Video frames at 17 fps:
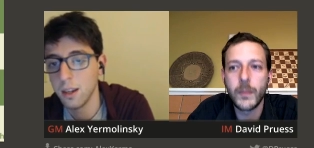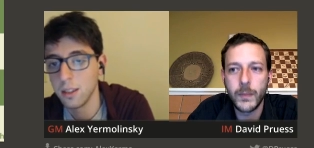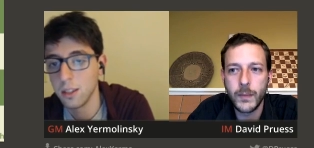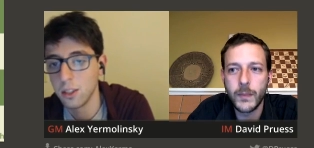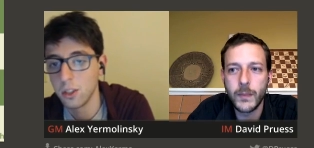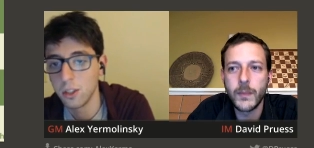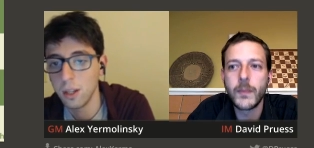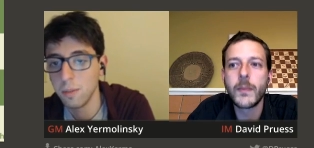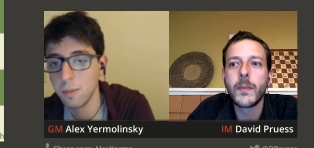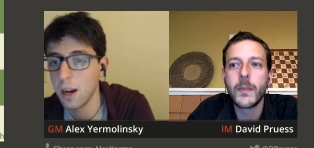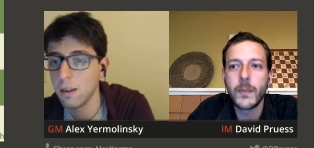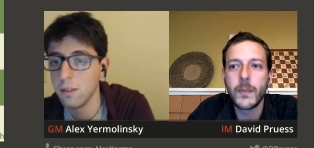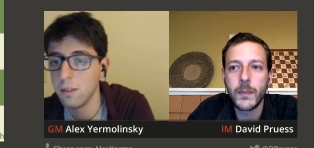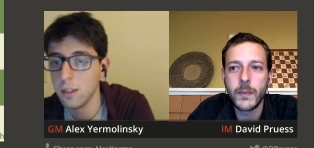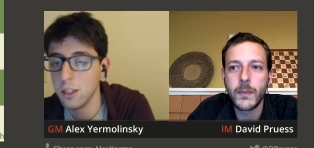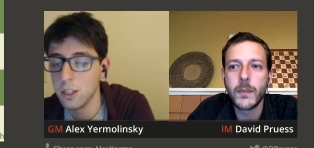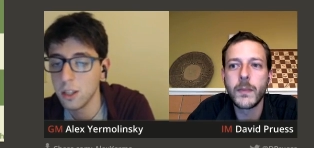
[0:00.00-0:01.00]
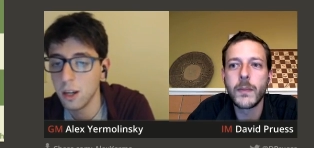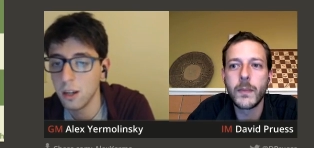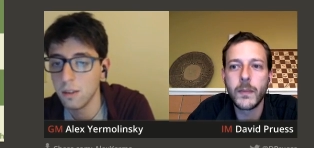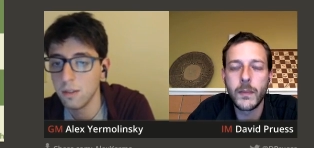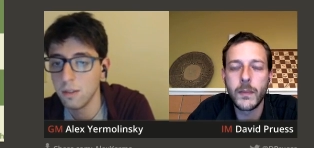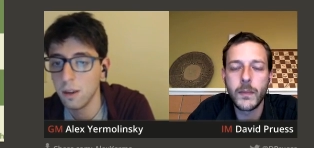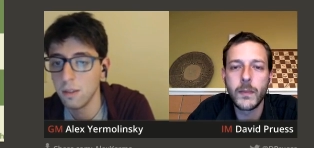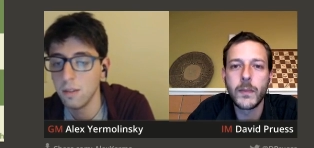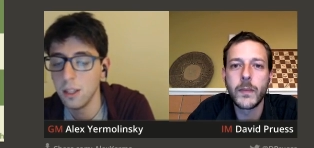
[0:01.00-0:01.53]
Speaker 1: to stream coverage
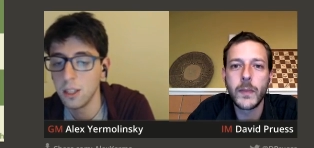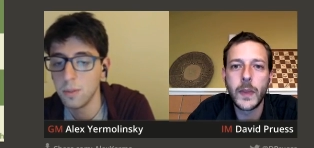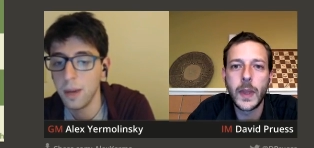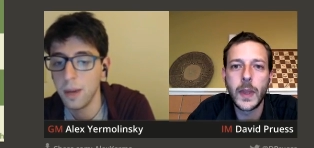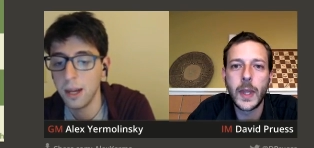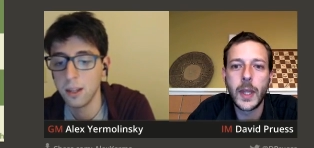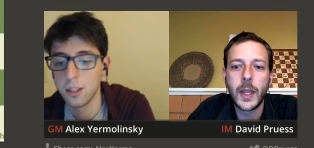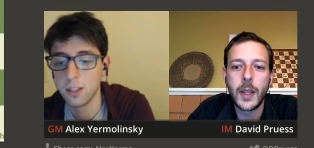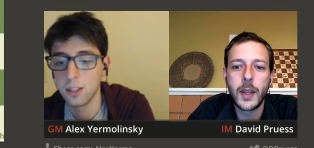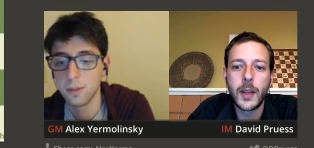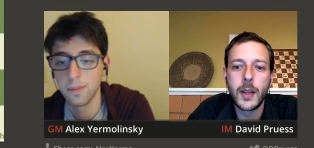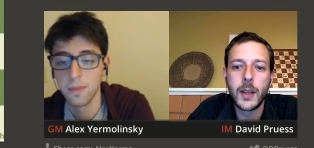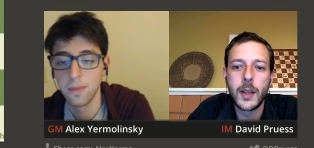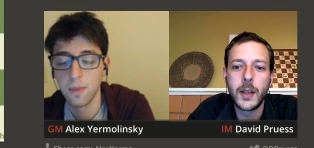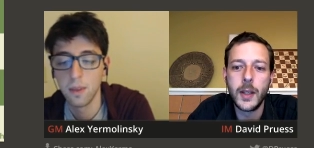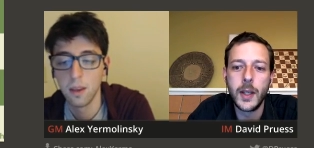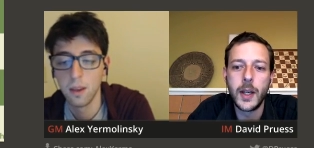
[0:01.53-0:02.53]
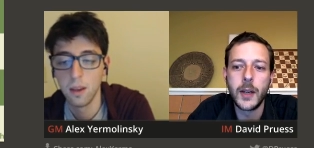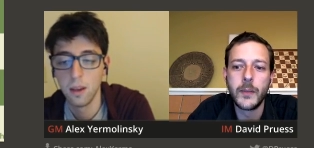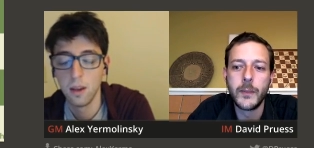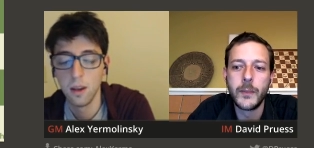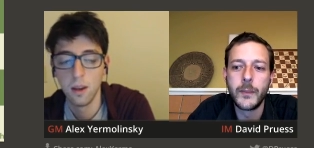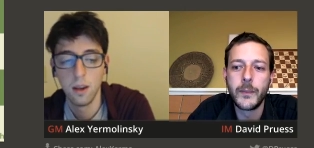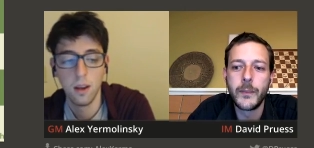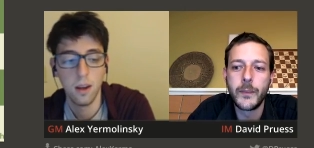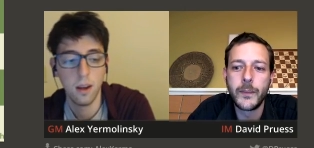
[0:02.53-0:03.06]
of each match. Yeah.
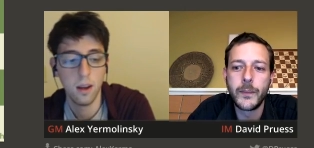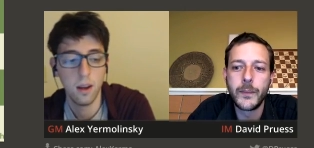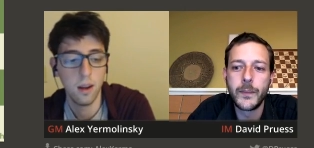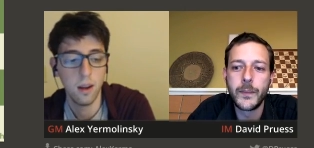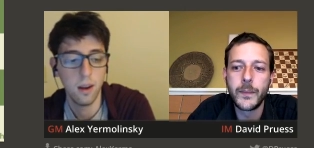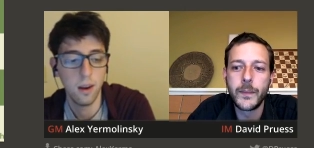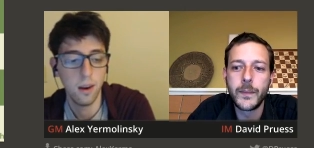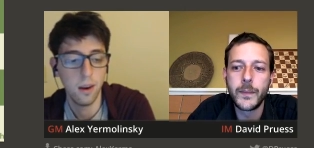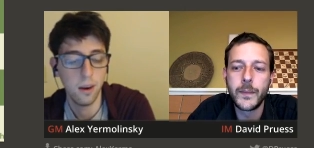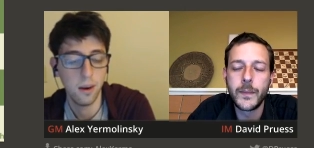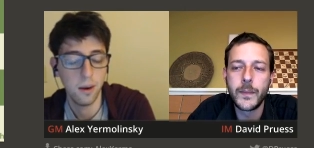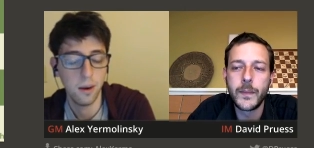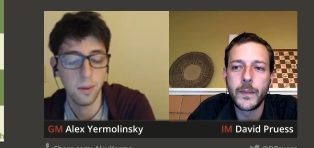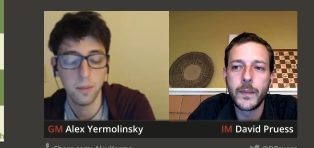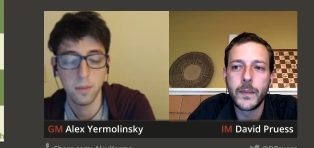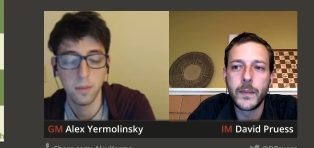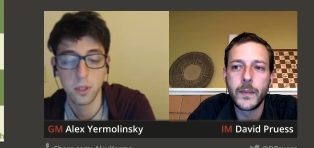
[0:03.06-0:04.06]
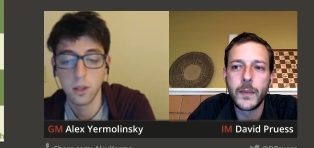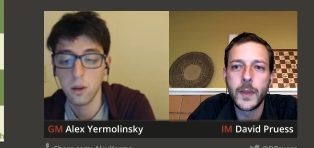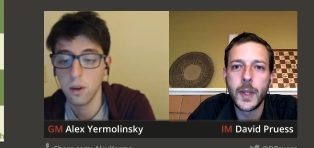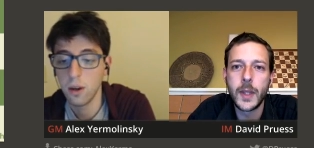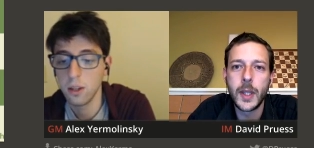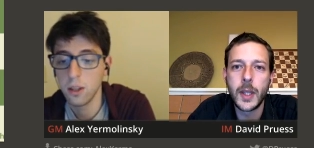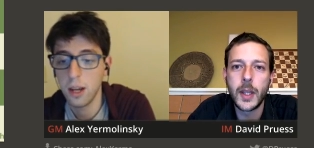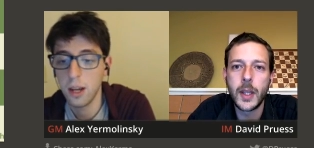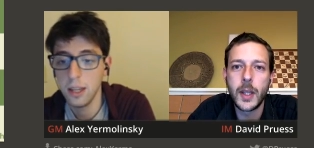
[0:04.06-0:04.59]

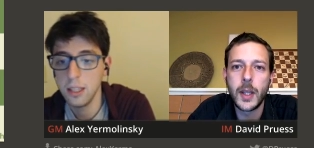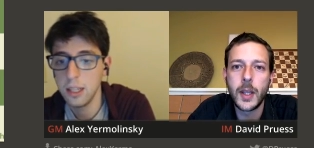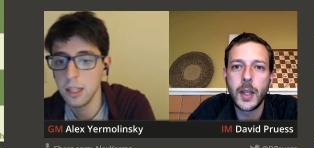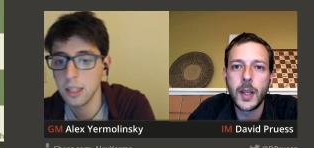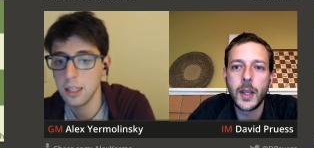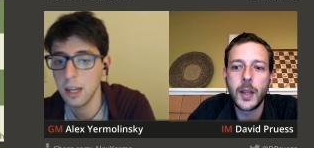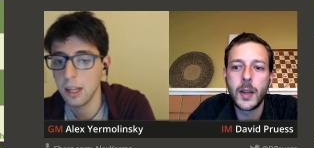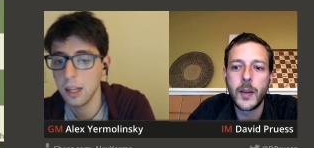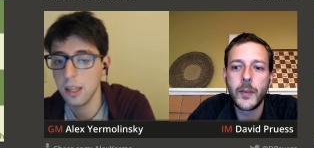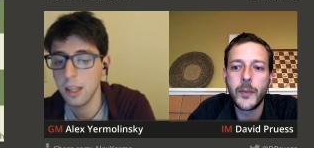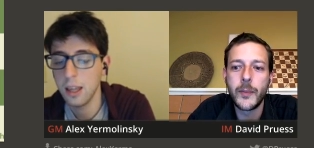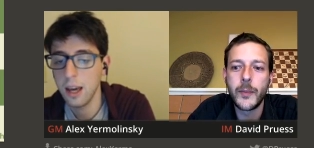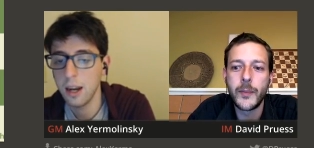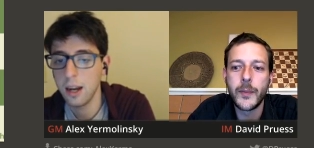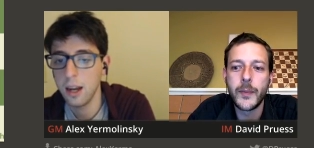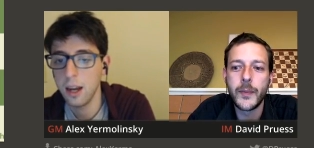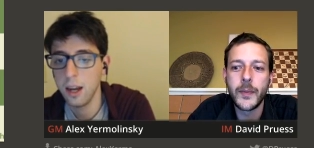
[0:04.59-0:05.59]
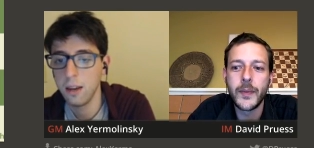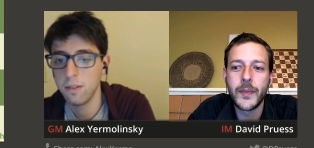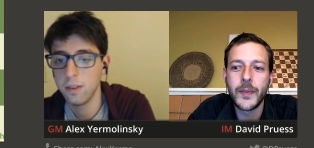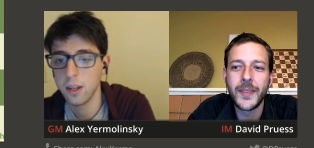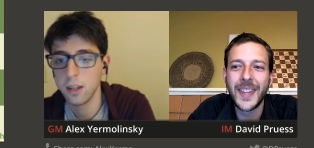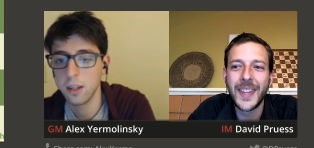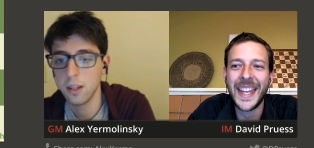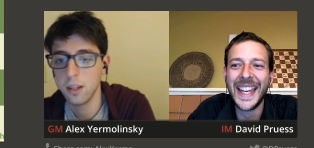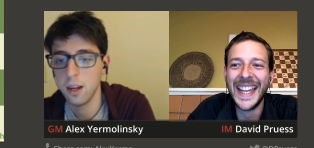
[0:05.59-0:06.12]
So I did exactly that. I
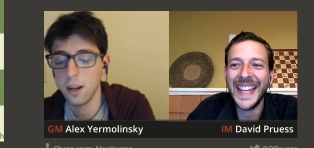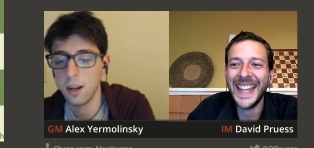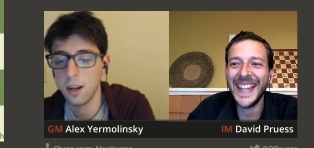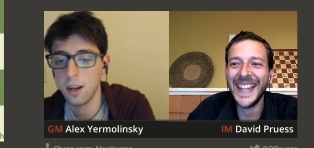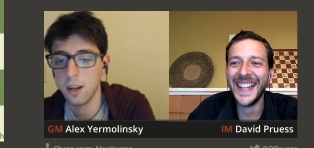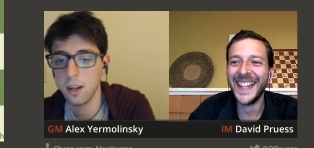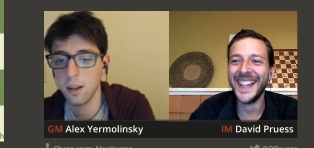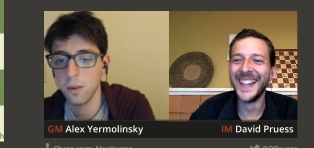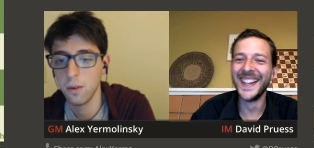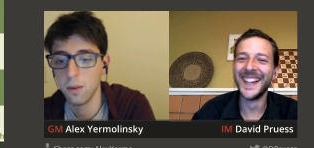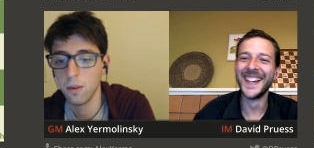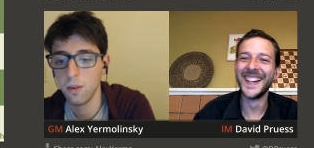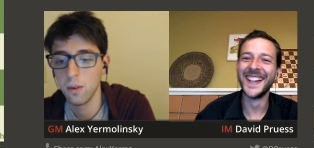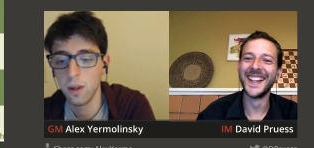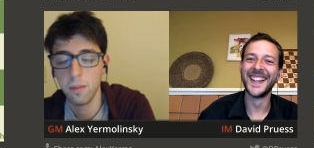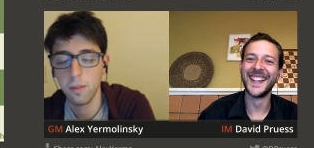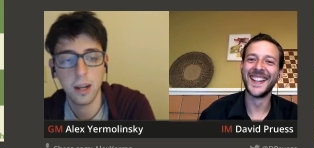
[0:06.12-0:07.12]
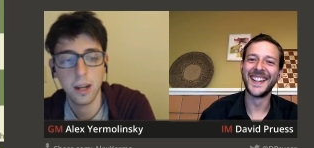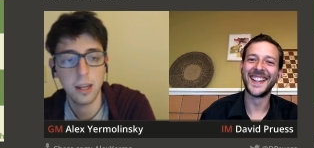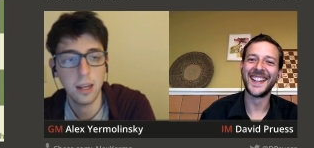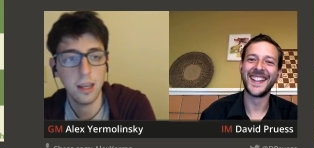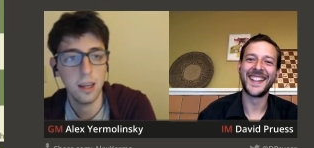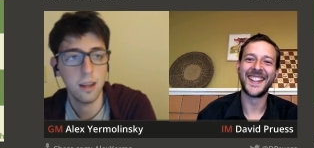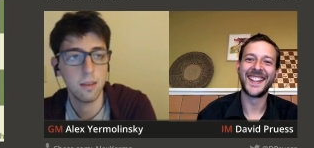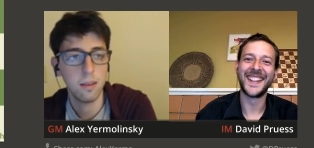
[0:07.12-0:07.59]
figured, well, I'm not going to